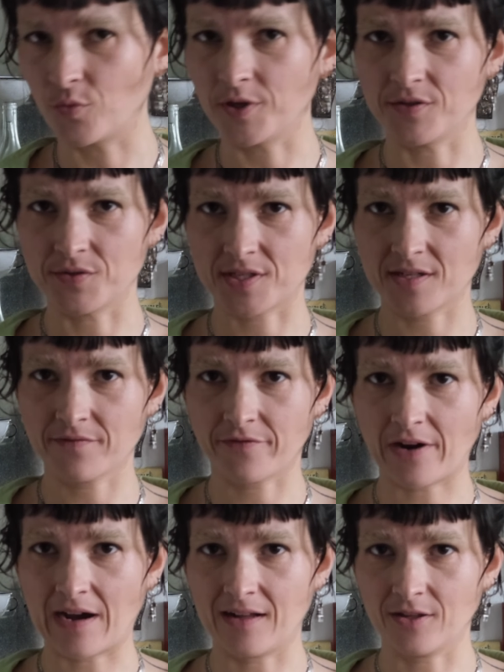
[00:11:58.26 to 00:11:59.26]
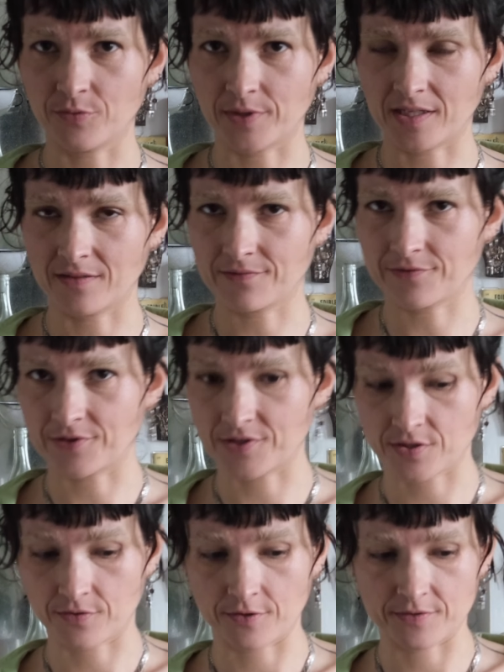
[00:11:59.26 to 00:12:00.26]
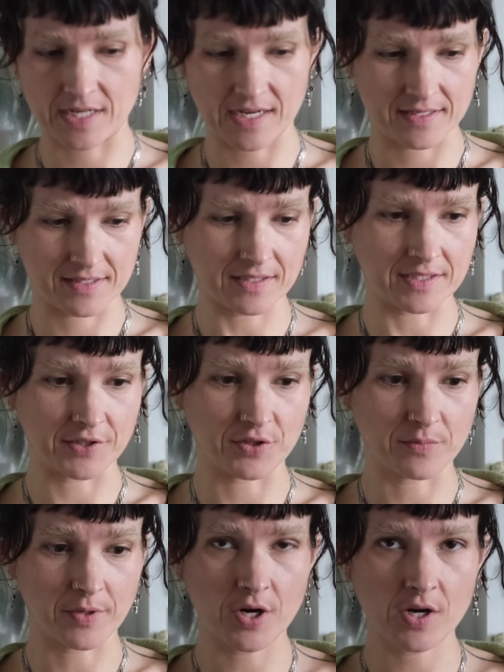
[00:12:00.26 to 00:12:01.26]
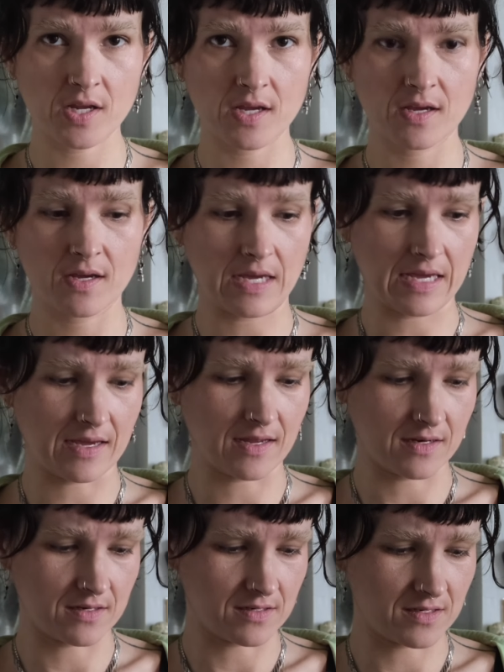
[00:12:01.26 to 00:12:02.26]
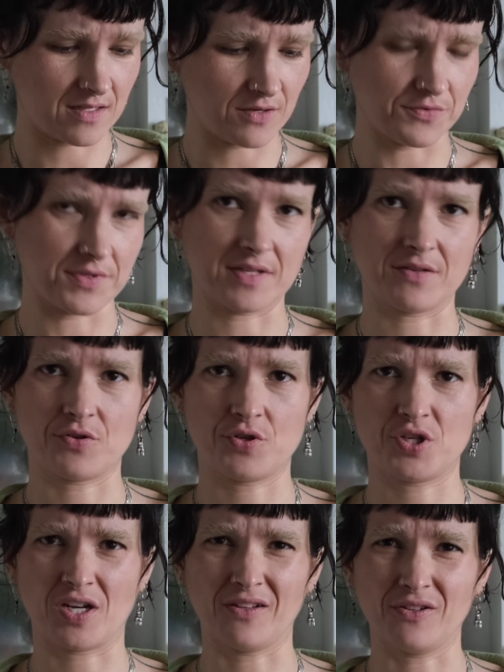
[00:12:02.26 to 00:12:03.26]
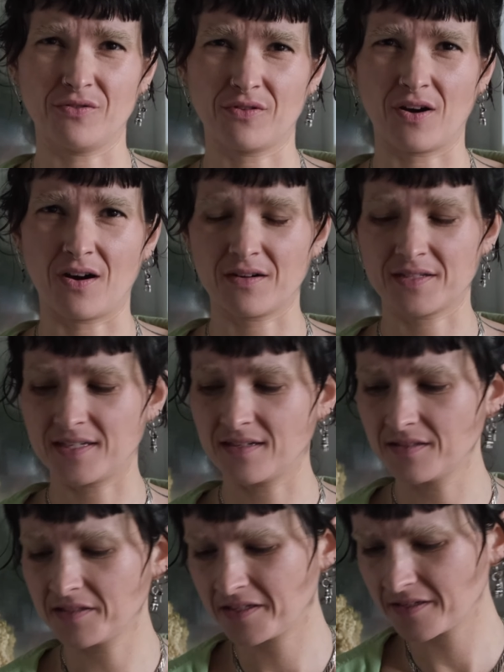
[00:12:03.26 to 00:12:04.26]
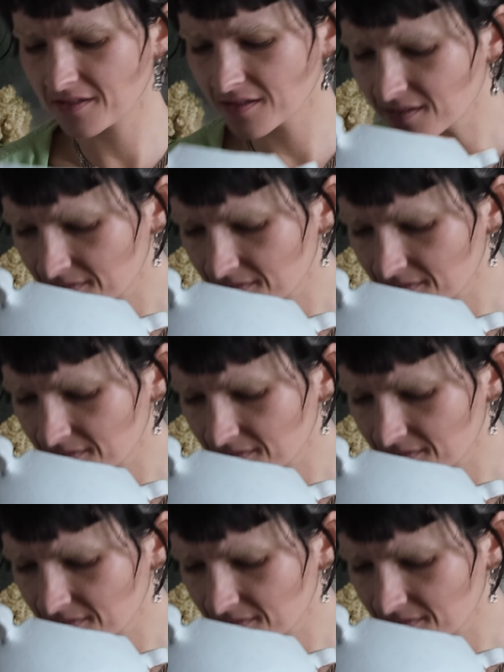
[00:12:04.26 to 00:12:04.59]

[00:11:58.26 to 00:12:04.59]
We used it for Halloween for this grotesque dinner party and there was a Jell-O cocktail in here